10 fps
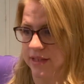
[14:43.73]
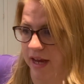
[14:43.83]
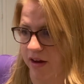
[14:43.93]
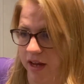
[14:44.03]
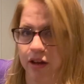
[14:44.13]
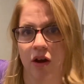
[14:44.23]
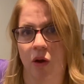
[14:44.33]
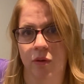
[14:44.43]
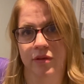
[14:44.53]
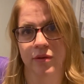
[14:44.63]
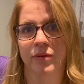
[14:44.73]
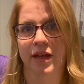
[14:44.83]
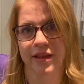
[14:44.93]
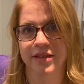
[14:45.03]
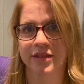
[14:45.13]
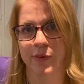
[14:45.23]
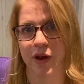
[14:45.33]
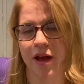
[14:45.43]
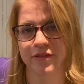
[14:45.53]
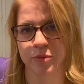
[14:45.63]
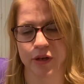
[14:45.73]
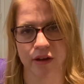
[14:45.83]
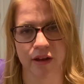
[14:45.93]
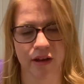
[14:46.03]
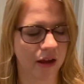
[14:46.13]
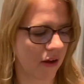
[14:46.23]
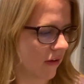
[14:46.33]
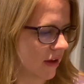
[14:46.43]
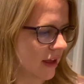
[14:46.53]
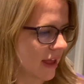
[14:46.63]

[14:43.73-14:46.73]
This area you're going through, this is where your offspring are going to go.